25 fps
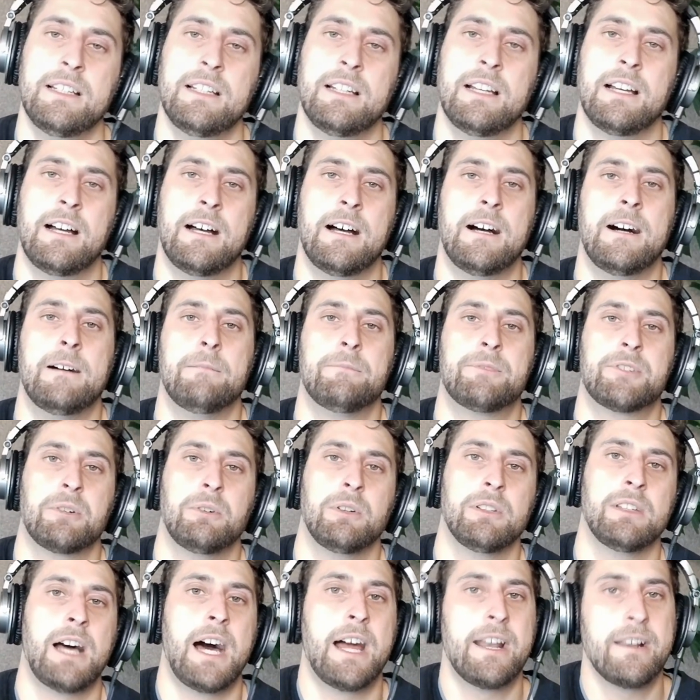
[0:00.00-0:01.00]
So
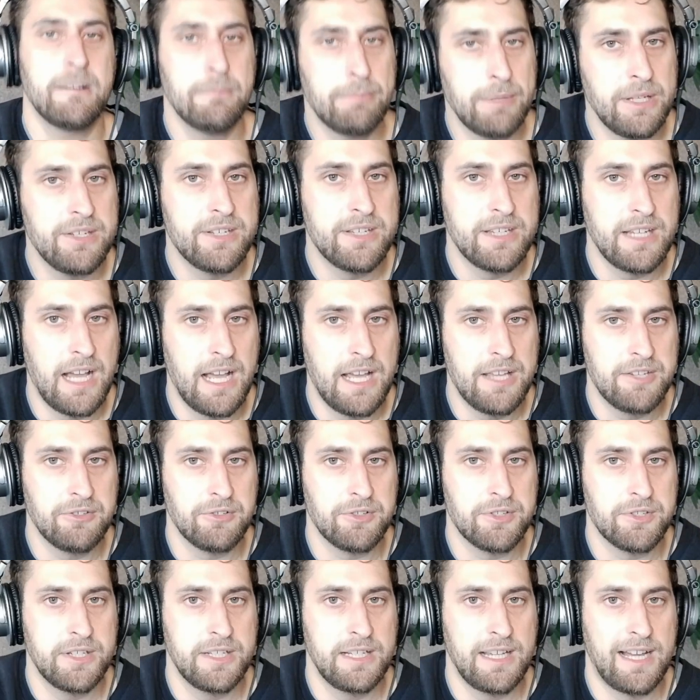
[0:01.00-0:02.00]
a lot of the BCIs you'll
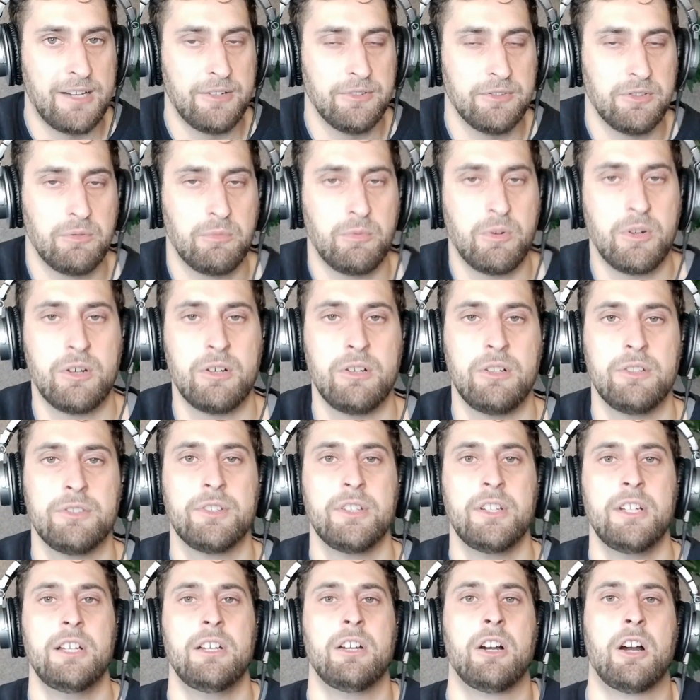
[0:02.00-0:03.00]
see out in the world